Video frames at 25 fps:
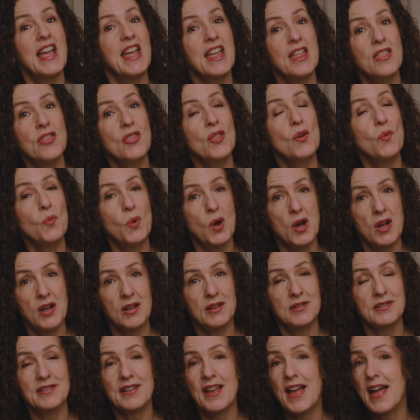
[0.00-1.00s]
in the
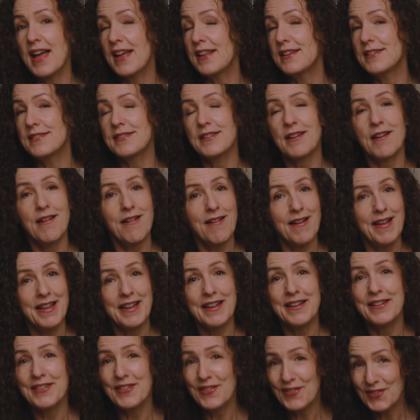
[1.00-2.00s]
world, and
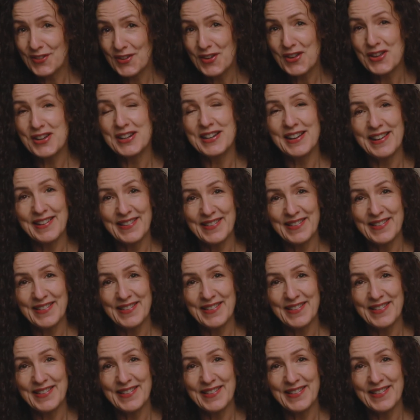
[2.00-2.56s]
I can certainly